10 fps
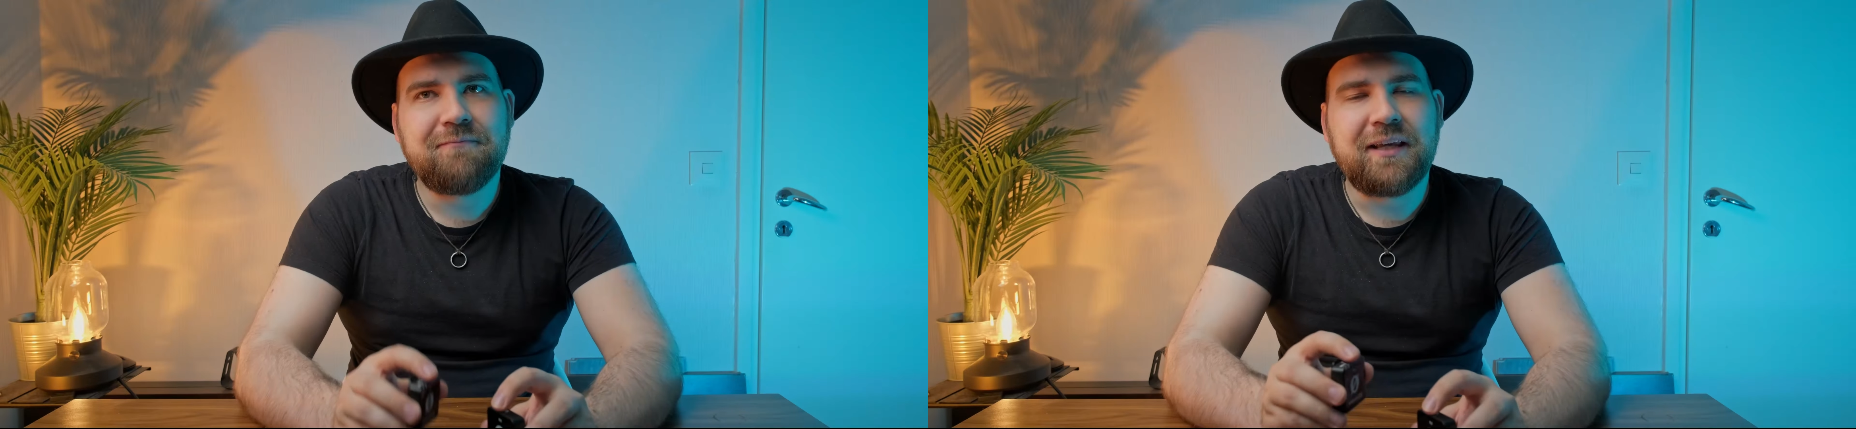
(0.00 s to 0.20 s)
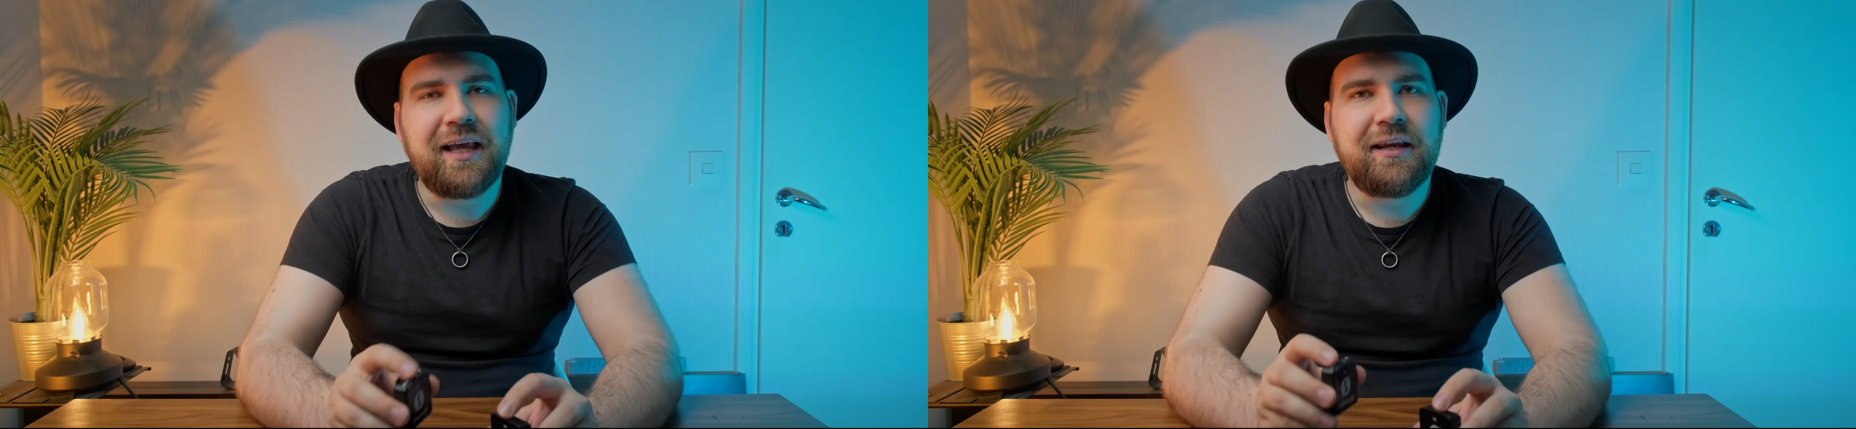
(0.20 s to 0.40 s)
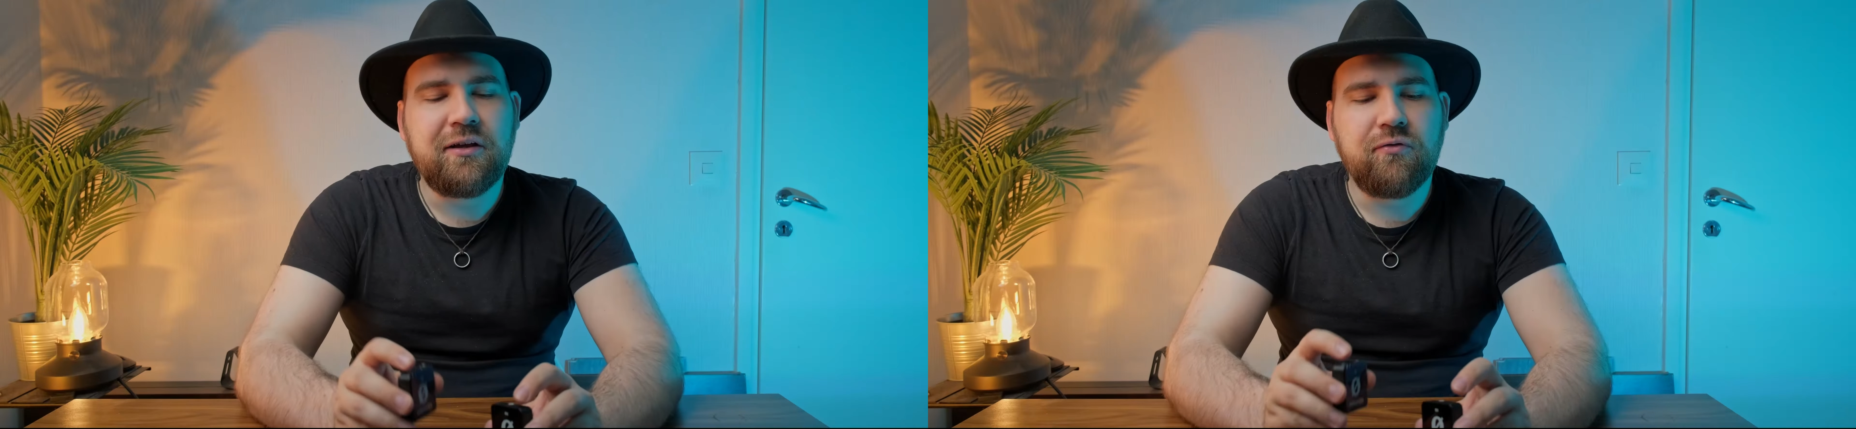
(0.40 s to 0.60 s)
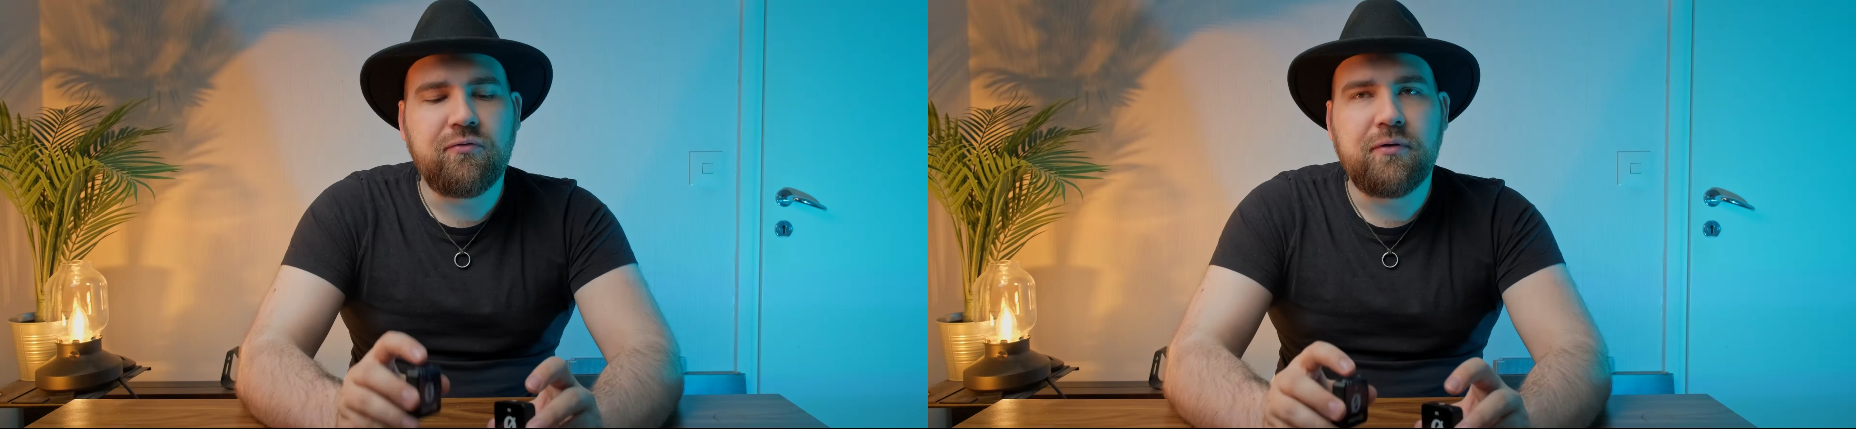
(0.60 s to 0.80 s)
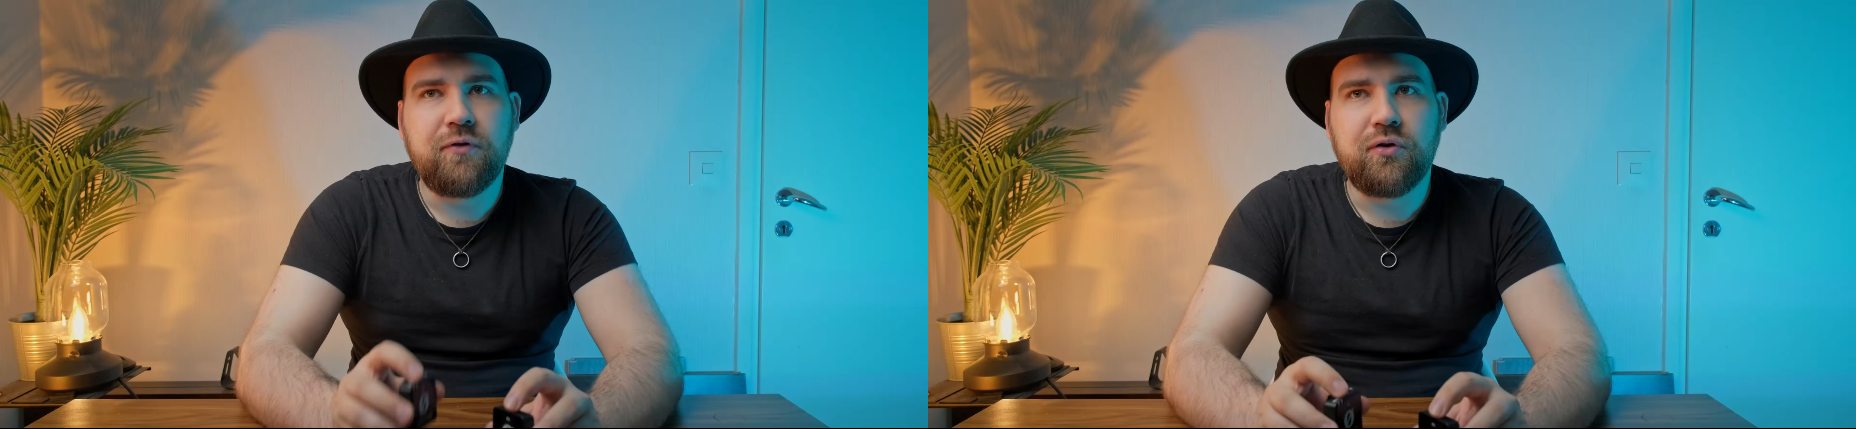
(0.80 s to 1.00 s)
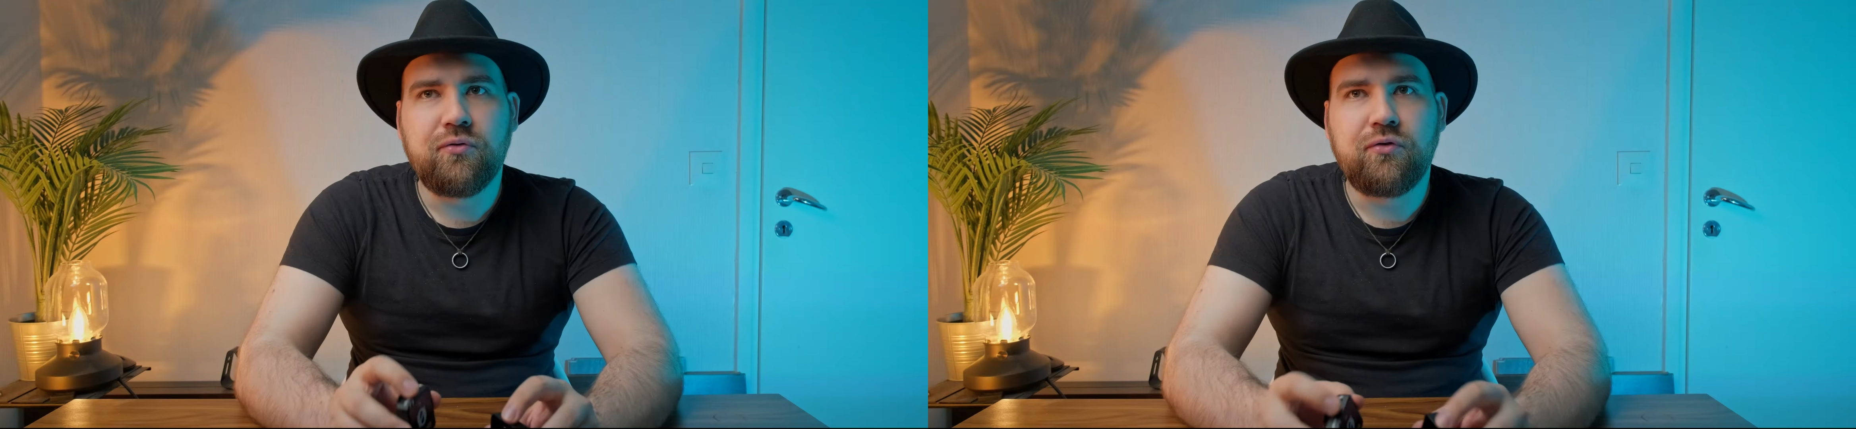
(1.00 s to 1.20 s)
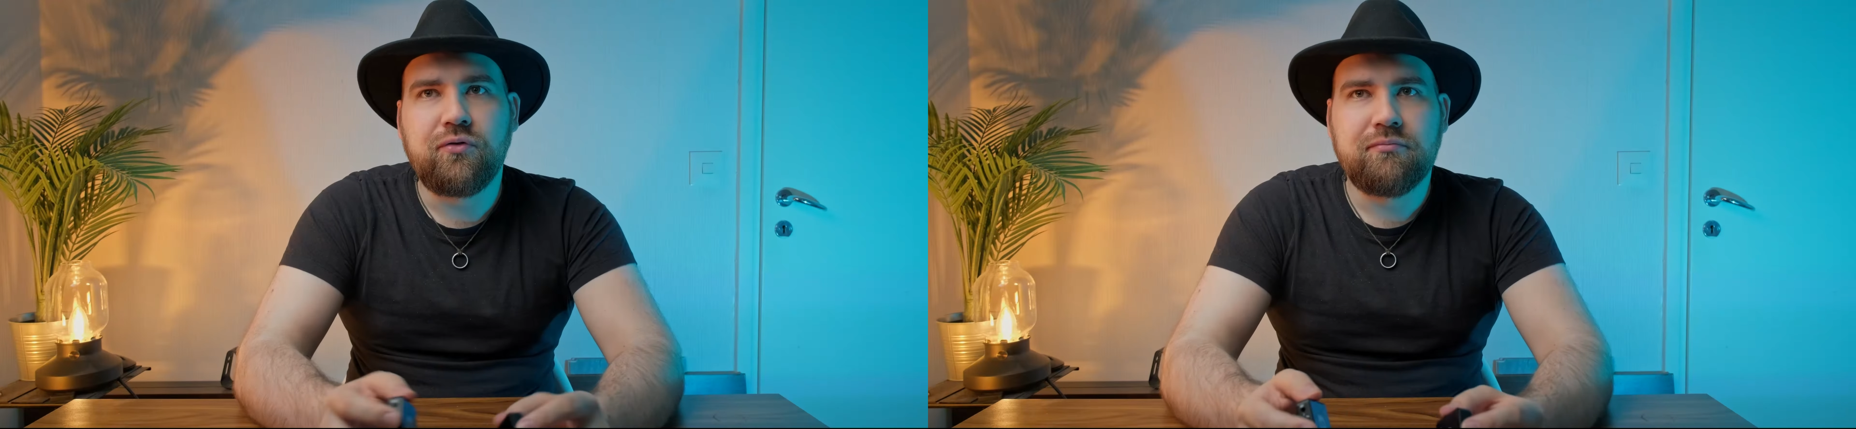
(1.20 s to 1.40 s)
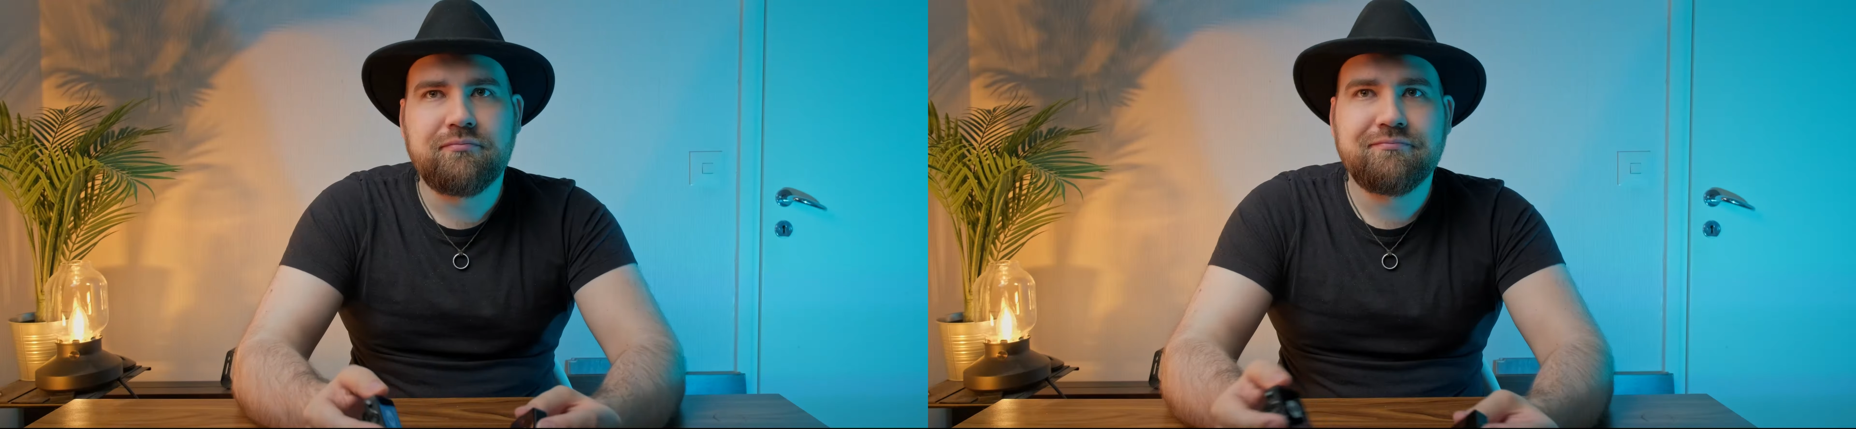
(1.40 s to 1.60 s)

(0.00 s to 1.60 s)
getting good reviews,